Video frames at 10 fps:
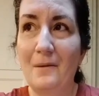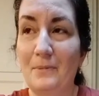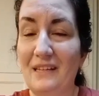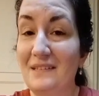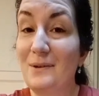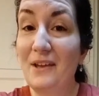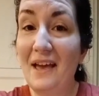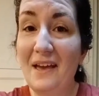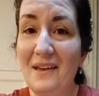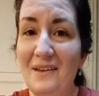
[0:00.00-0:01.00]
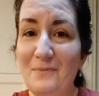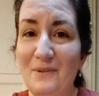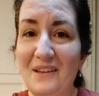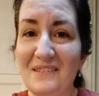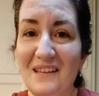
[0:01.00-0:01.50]
but that's okay
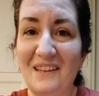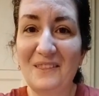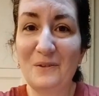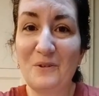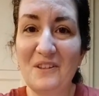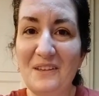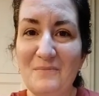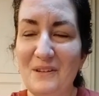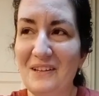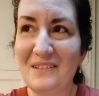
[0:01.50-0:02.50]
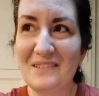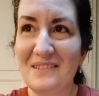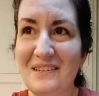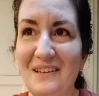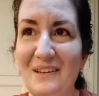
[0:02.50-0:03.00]
because I think they're worth it because